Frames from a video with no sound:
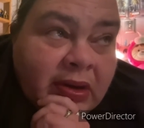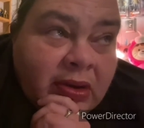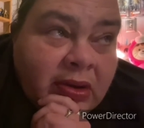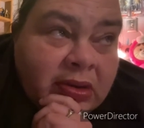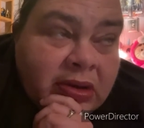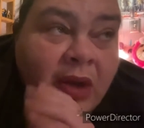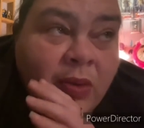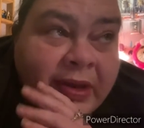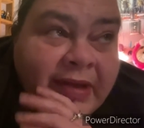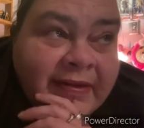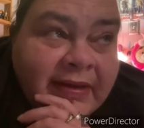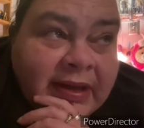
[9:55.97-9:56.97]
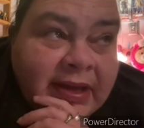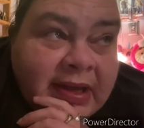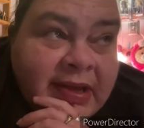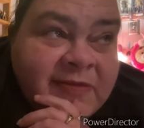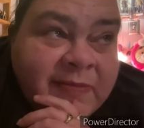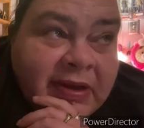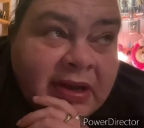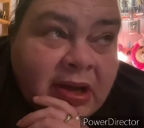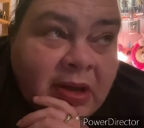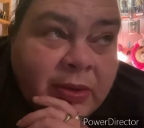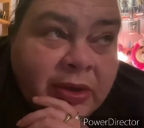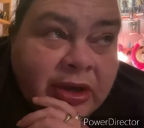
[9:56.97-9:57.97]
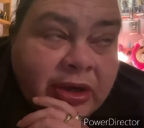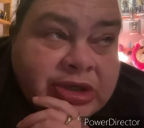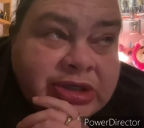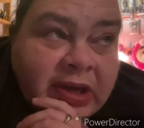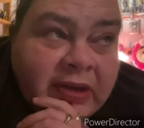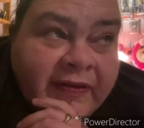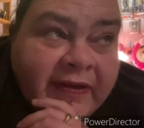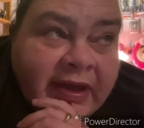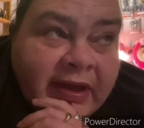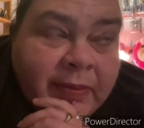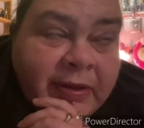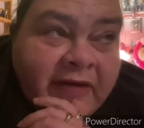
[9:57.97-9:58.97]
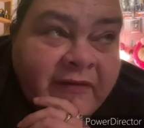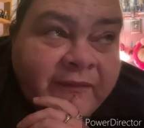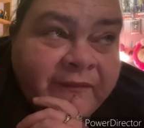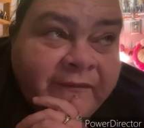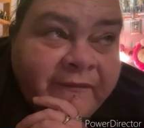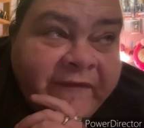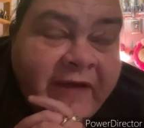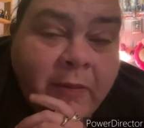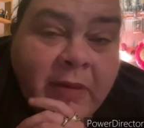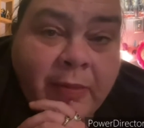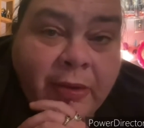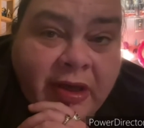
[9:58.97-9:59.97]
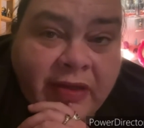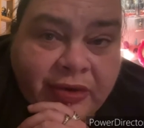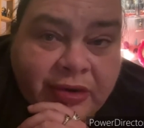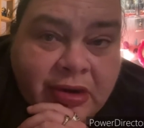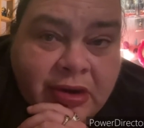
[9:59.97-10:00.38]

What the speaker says: Not recently. It's been a couple of years now, I think, but I found my brother.